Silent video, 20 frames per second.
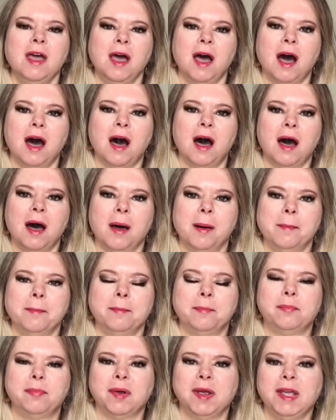
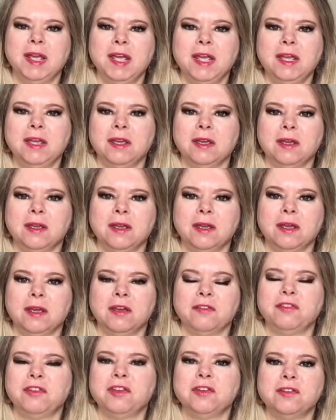um, bringing,
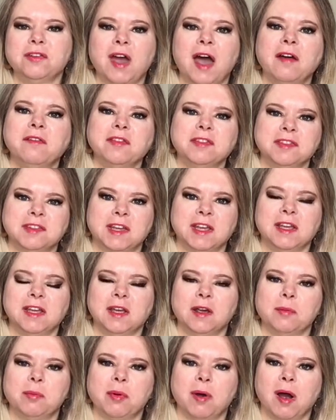if you have a
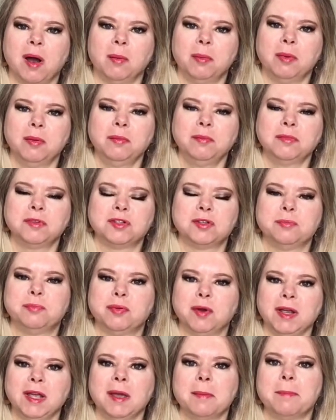skincare problem, to
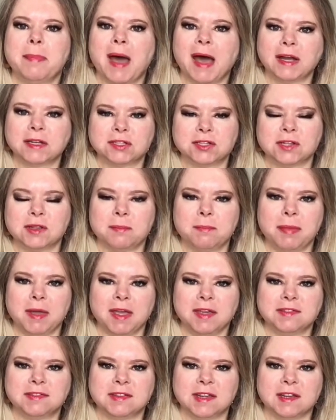bring it back to the
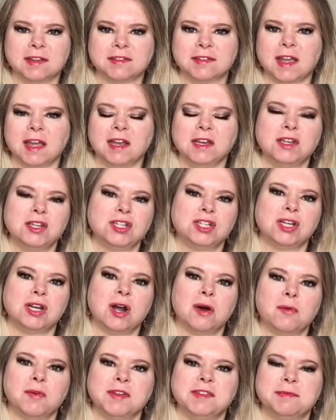basics, and you should
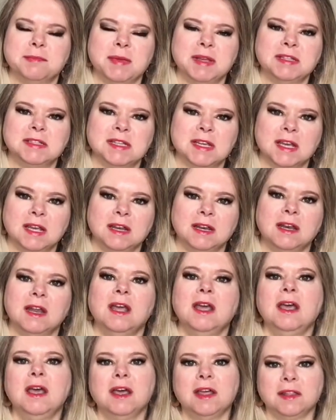always maintain
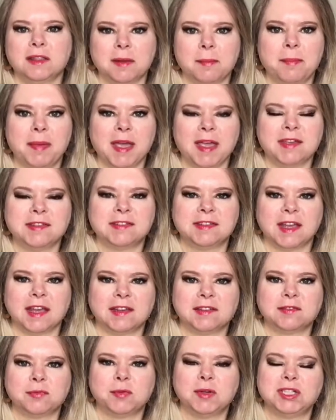the
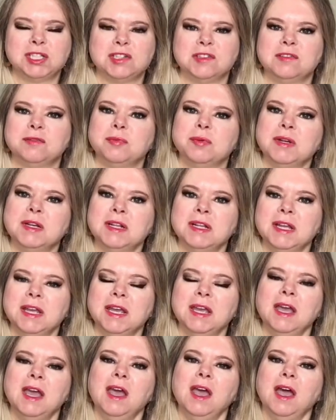basics, which is
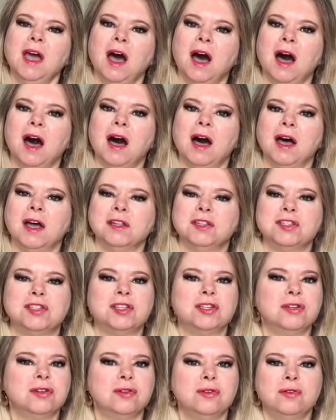really uh,
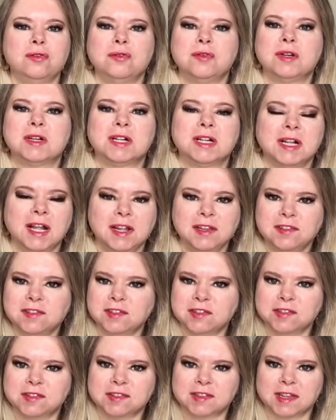to cleanse
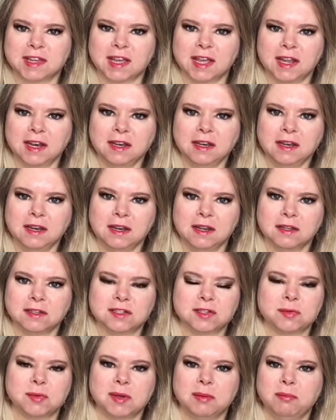your skin,
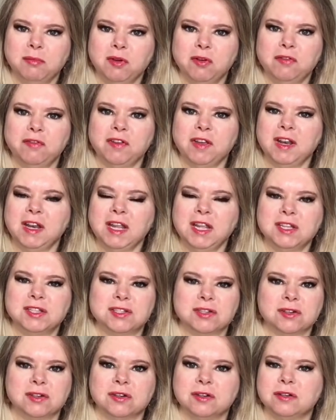to remove any
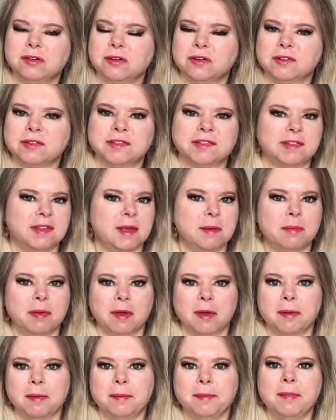dirt or
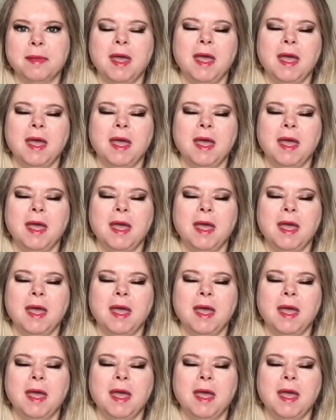sebum,